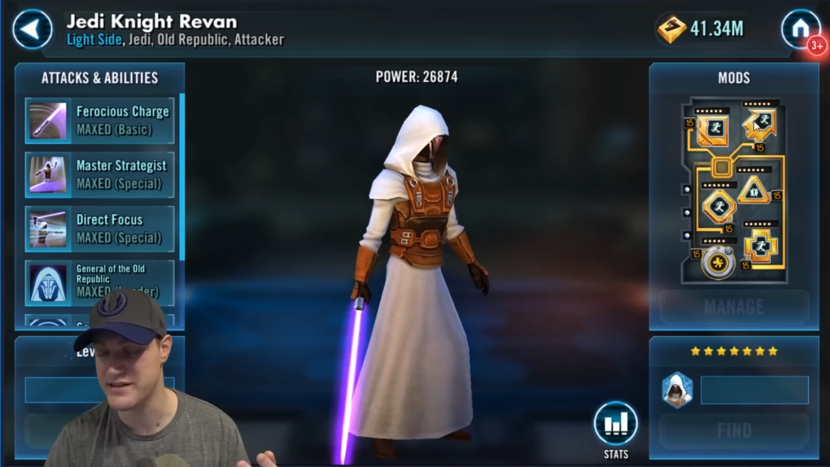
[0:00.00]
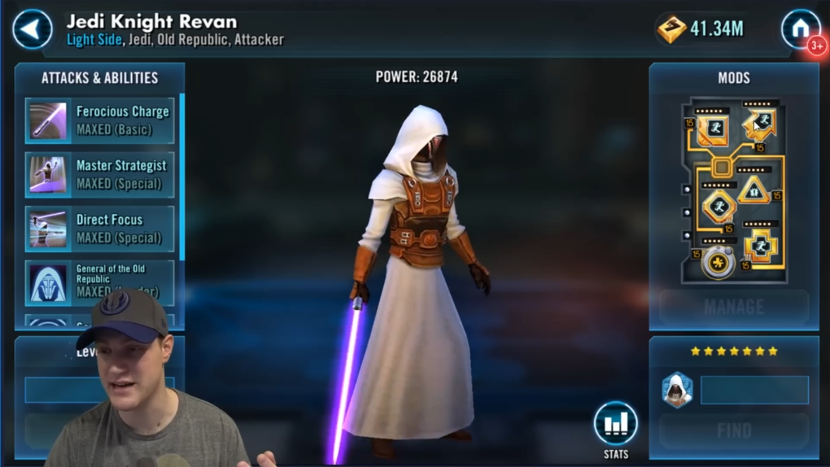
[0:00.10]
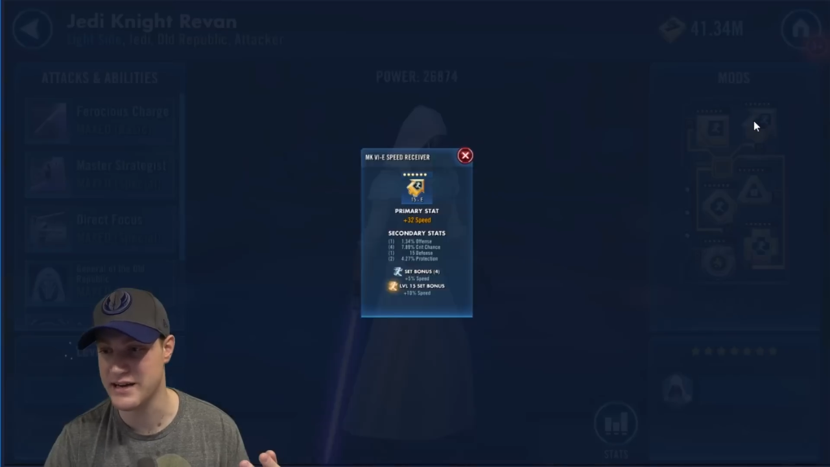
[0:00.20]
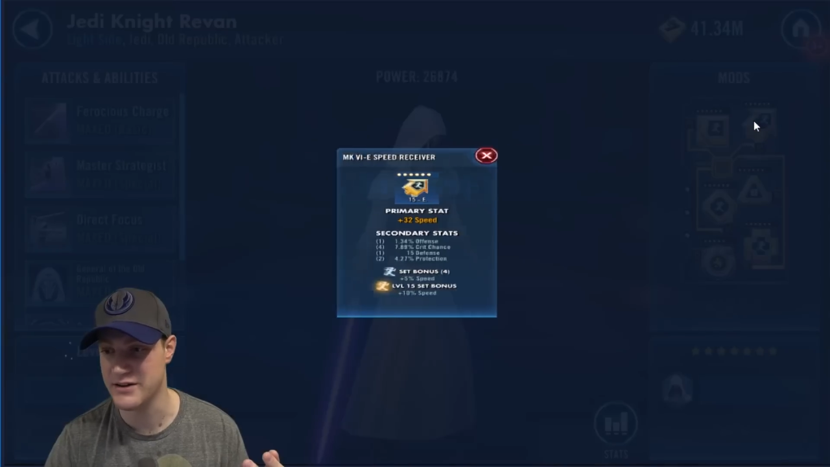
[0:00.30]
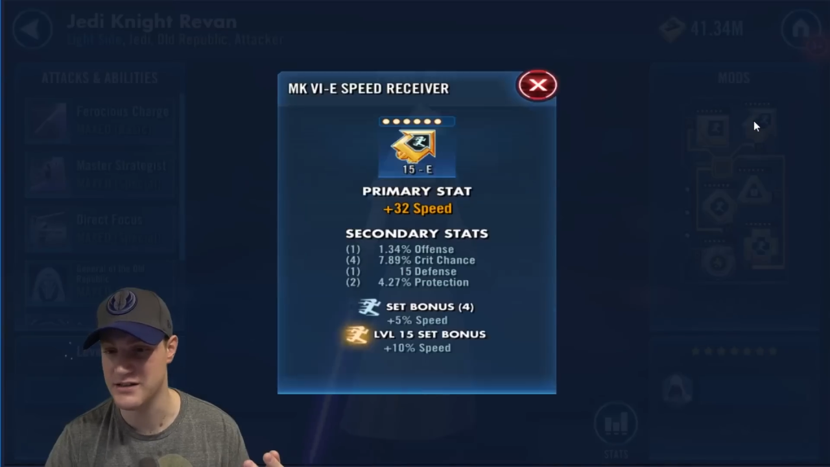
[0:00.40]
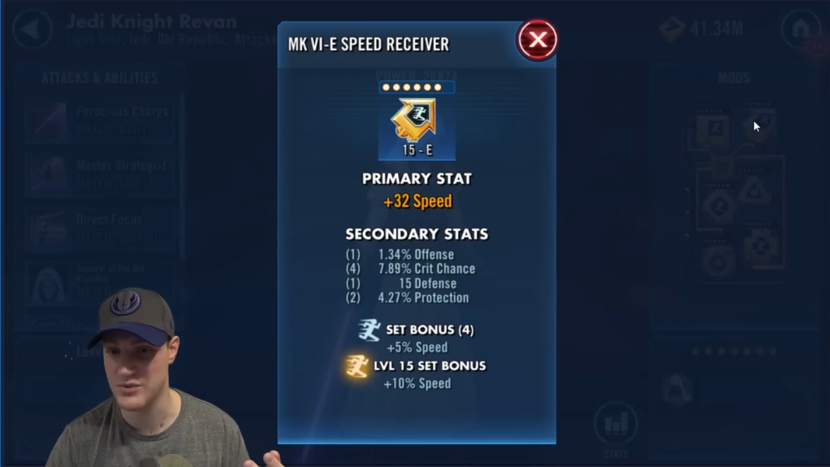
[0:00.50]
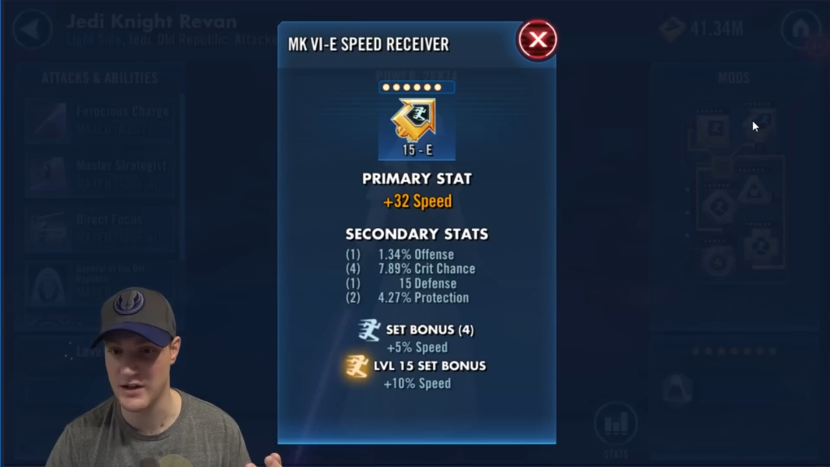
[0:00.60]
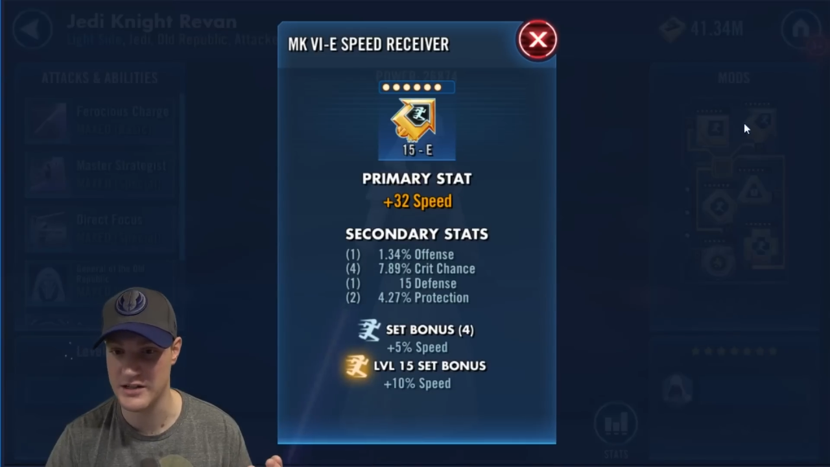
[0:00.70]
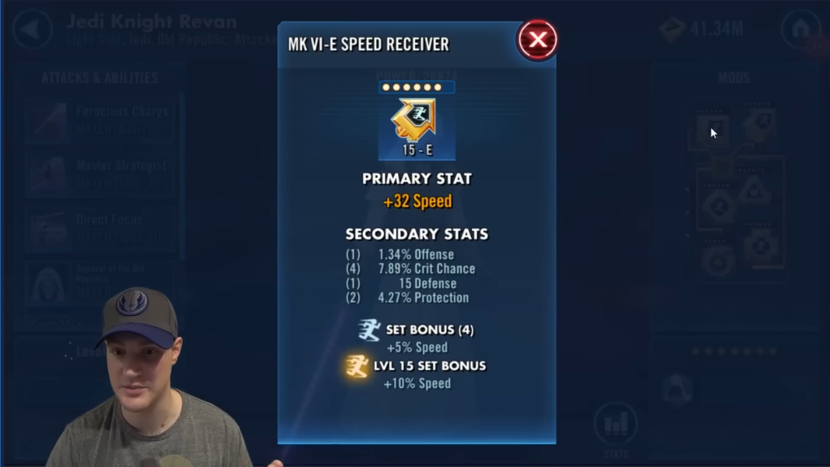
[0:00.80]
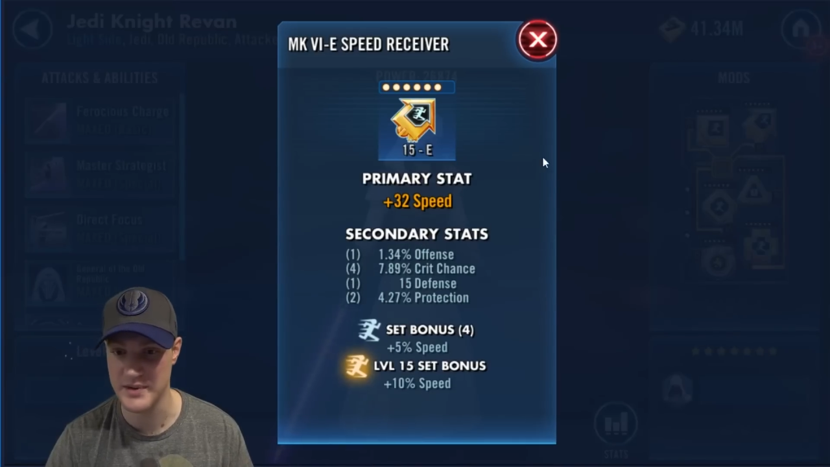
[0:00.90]
secondaries as
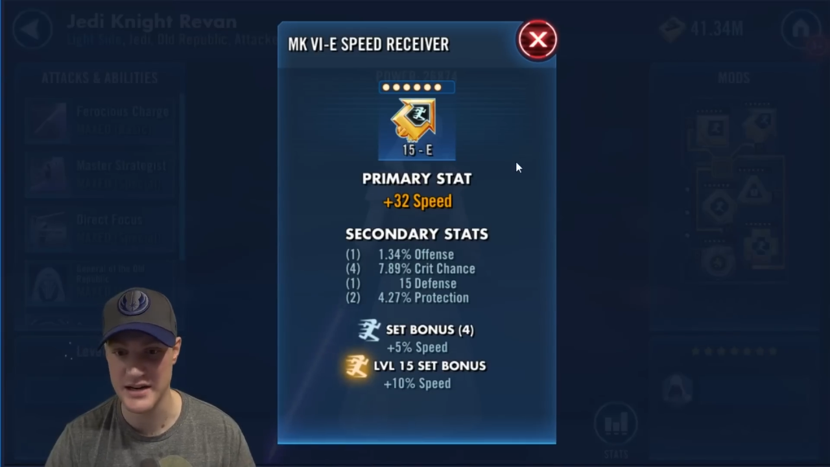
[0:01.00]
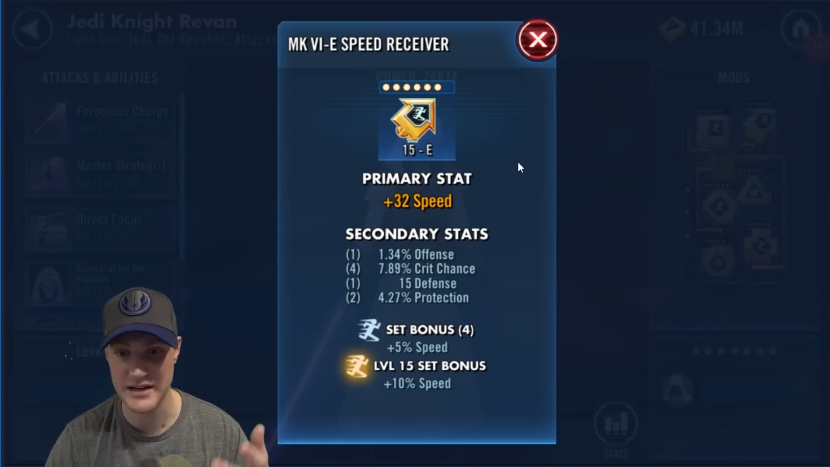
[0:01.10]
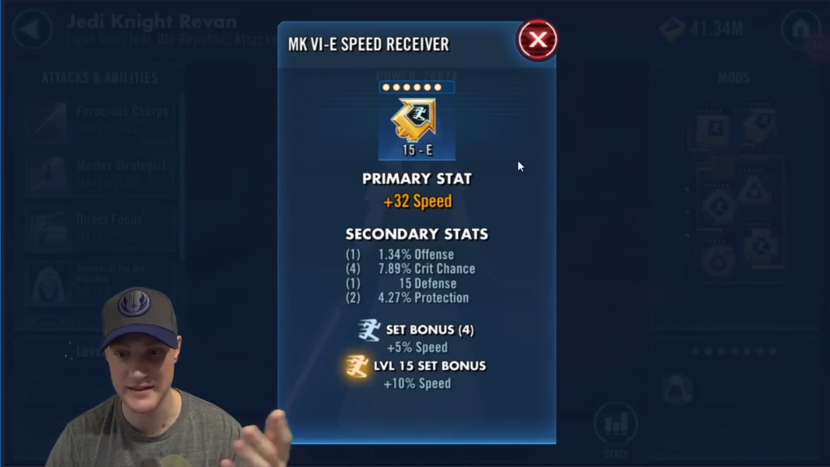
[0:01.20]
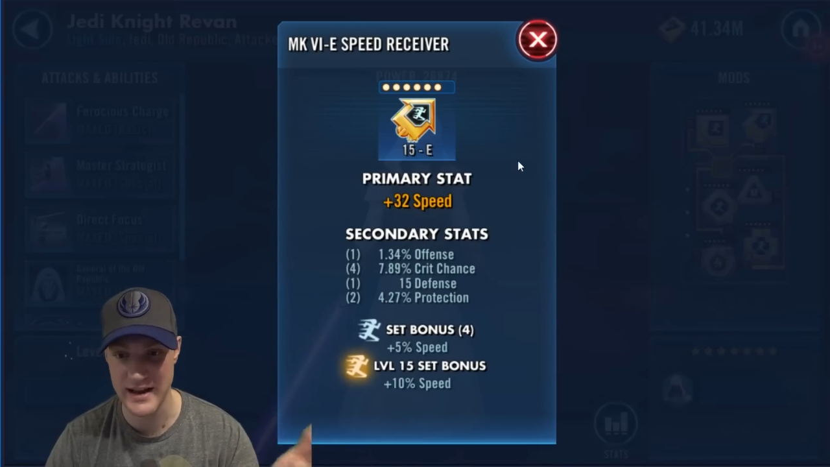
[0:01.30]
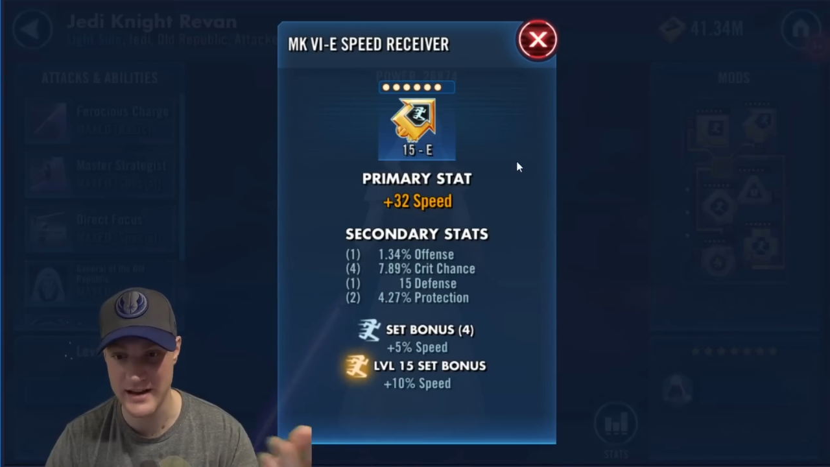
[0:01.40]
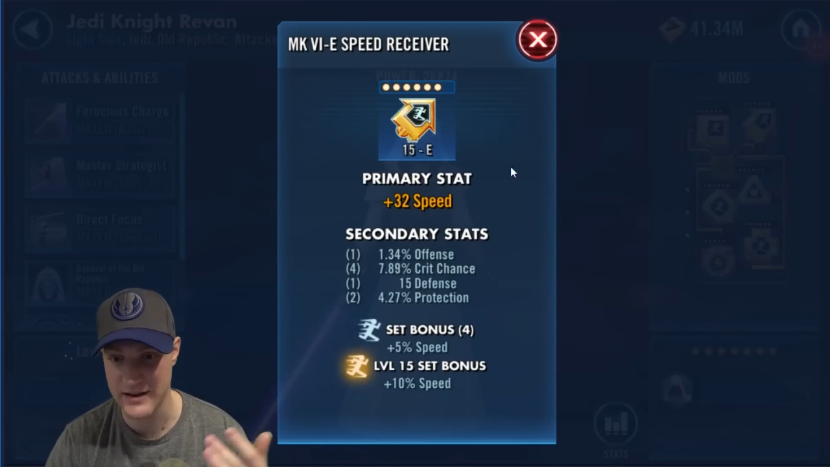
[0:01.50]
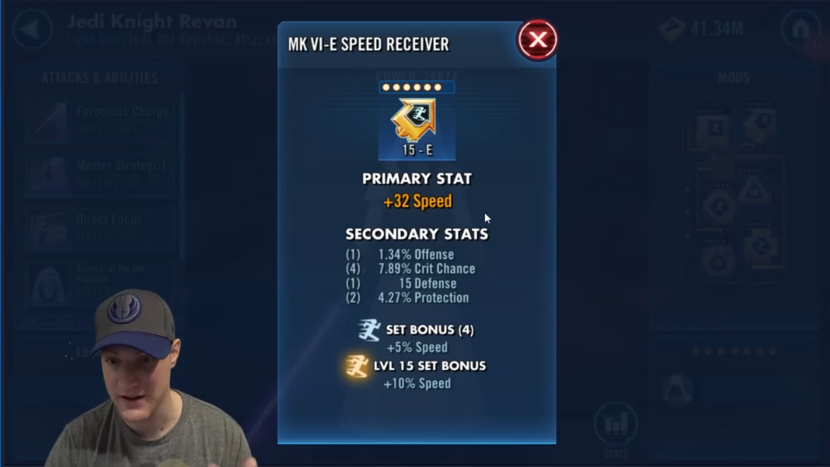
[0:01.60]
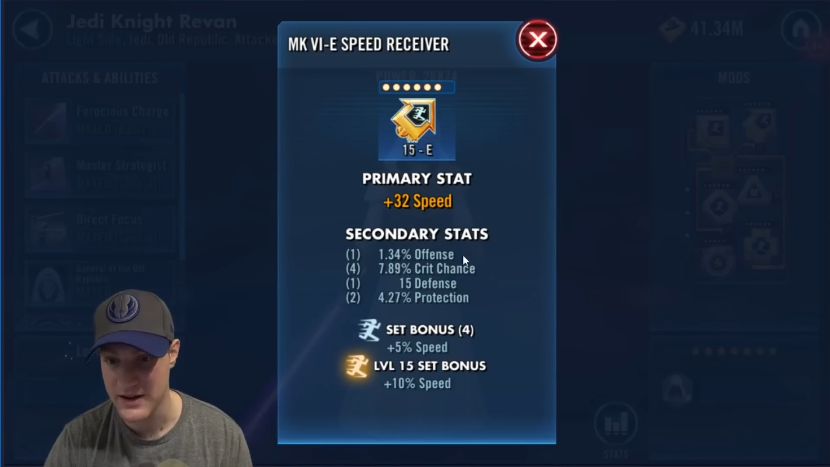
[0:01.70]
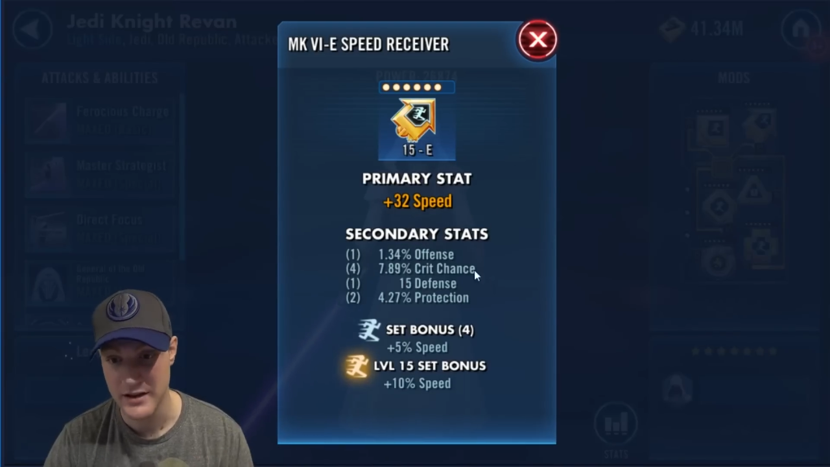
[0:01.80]
well as speed. And then,